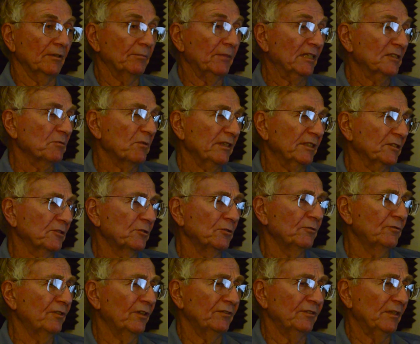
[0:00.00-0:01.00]
That's why the
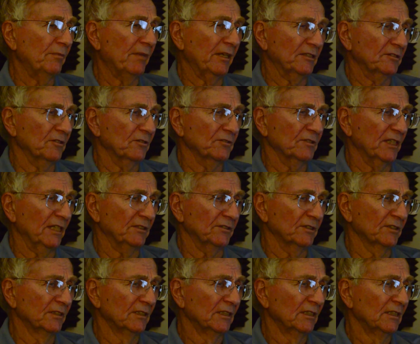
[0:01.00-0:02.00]
250 makes no
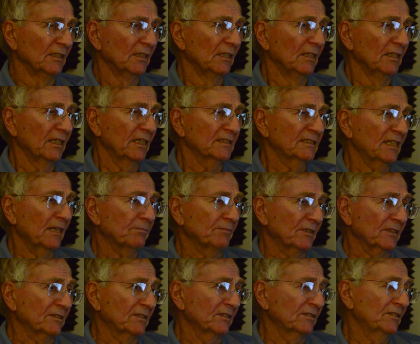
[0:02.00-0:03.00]
sense. Except
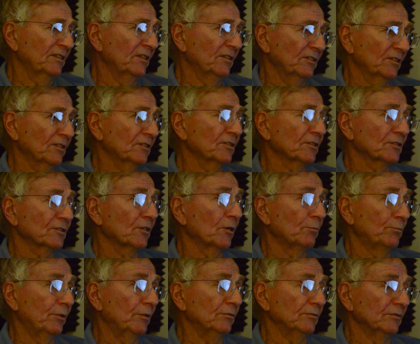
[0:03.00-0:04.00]
this is so
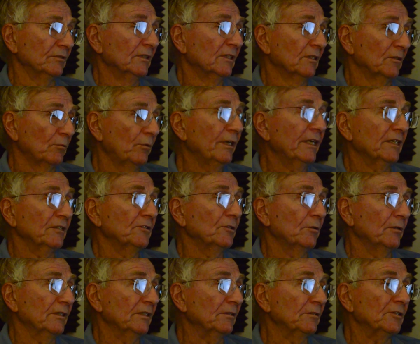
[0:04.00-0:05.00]
Putin. We can
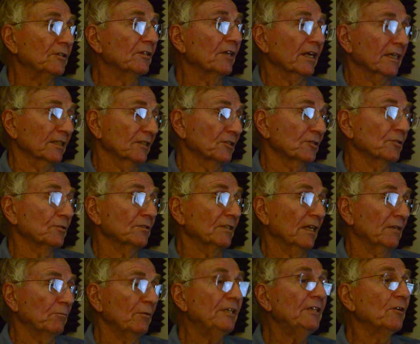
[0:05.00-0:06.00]
do it. You're not going to shoot
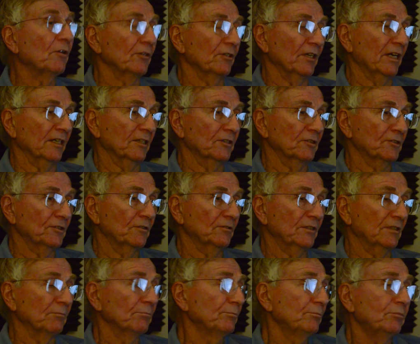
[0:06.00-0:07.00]
them. We know you're not going to shoot
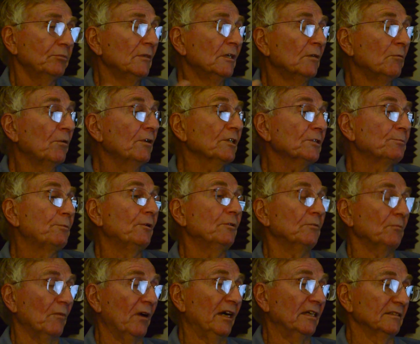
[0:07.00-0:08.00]
them. What does
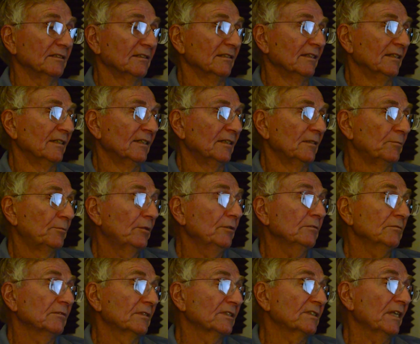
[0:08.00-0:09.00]
Putin want?
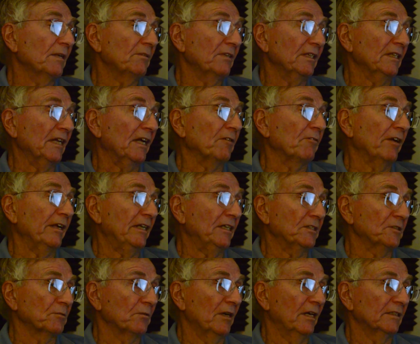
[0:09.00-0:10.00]
Putin, the same thing the
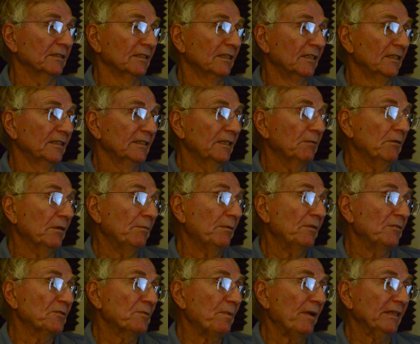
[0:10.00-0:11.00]
Iranians want. They want to be
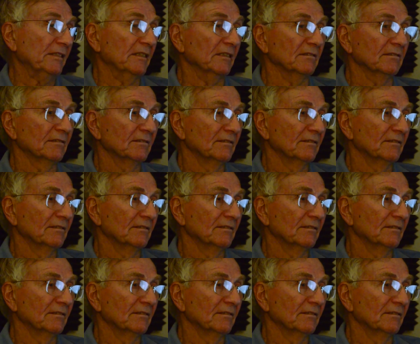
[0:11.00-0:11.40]
respected.